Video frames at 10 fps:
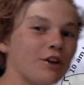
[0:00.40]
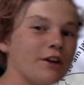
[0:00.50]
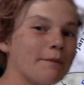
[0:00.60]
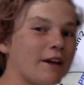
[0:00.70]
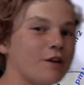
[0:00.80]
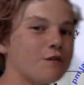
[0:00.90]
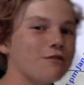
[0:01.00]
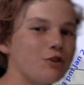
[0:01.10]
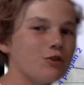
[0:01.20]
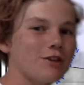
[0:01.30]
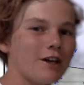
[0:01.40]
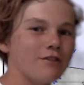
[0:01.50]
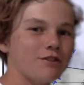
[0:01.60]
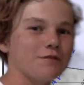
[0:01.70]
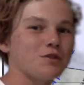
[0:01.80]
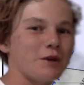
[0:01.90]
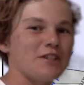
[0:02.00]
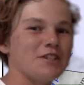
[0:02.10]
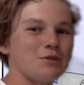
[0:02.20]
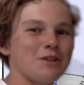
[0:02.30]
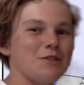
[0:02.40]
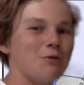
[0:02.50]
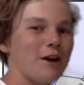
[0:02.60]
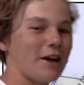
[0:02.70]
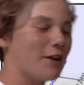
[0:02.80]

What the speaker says: only been a few days of 2021